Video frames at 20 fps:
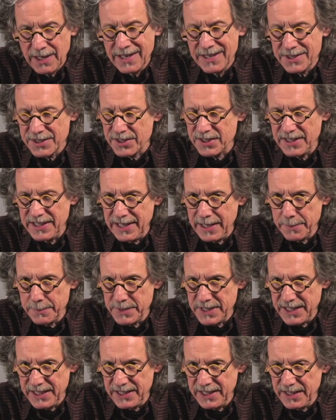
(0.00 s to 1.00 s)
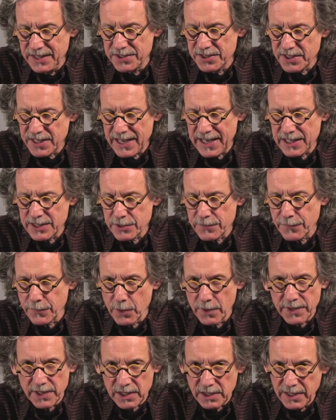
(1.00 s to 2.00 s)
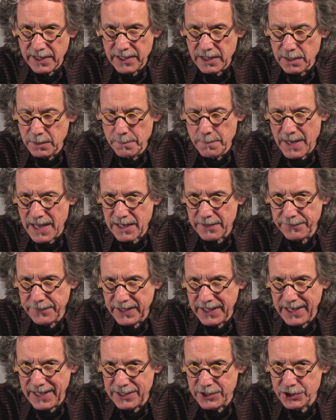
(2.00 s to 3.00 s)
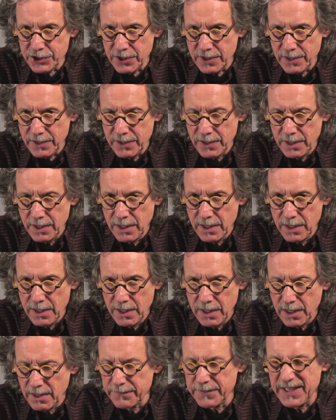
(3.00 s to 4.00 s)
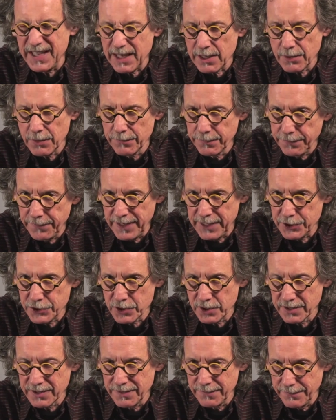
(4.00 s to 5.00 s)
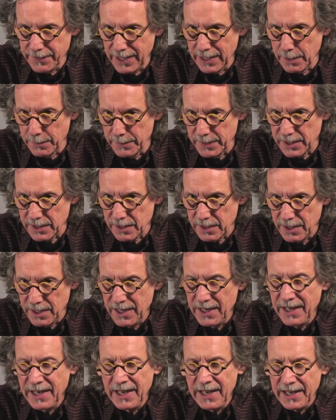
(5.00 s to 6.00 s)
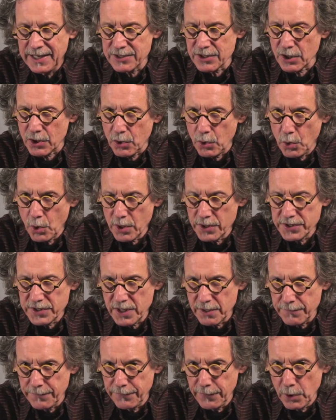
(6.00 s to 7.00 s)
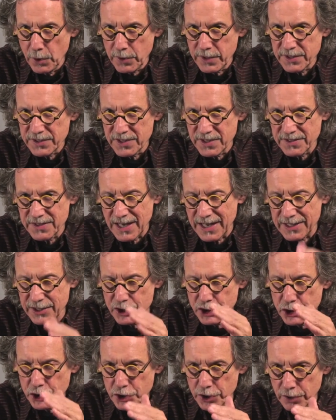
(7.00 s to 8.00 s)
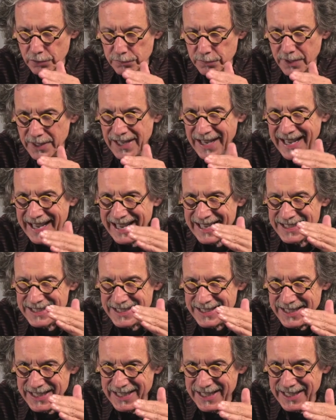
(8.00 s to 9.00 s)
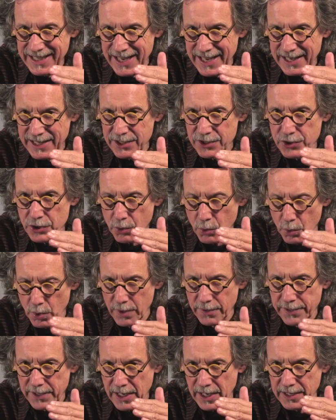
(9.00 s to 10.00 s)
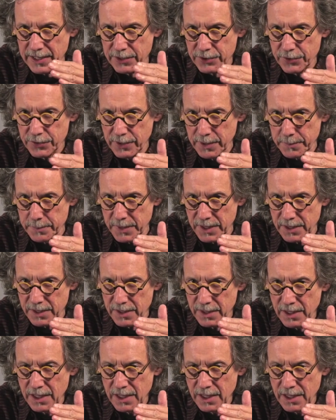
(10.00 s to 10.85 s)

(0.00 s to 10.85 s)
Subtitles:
CMDD stands for the Clinical Modification of Dentofacial Development. It's a course that focuses on children and teenage orthodontic treatment.